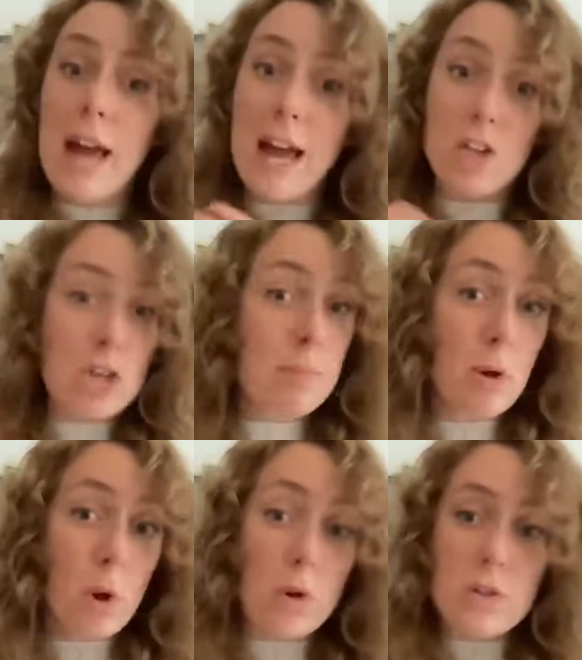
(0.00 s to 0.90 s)
at cheaper
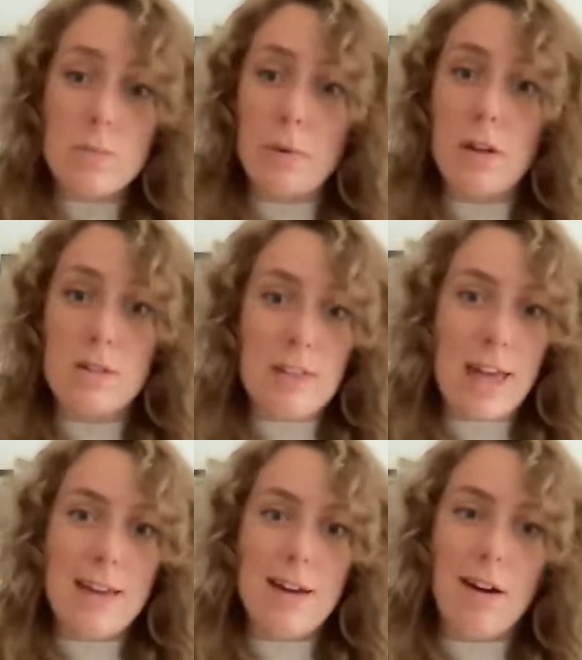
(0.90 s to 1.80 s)
costs because
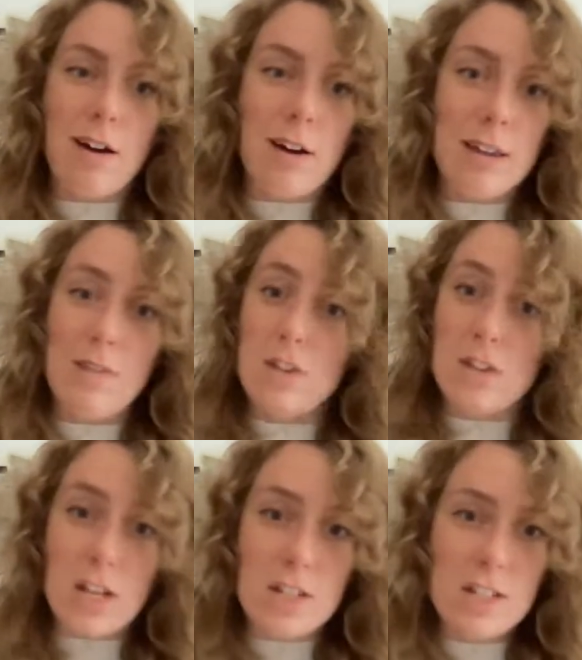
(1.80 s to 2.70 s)
they are giving
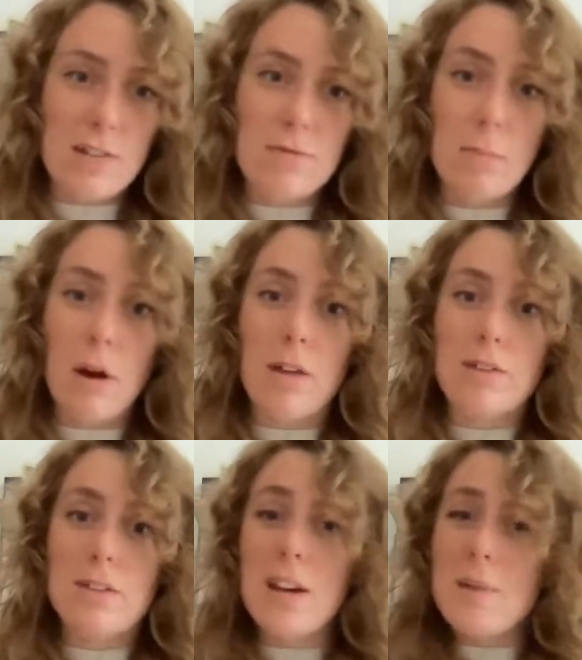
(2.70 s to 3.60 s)
certainty of
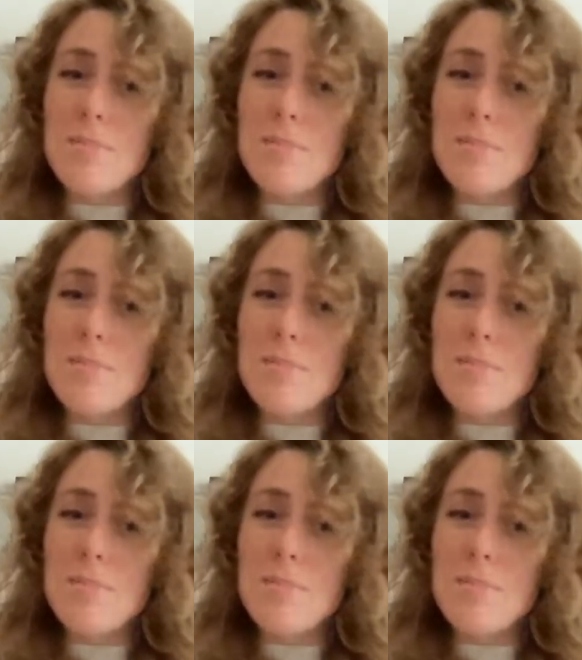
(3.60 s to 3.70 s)
demand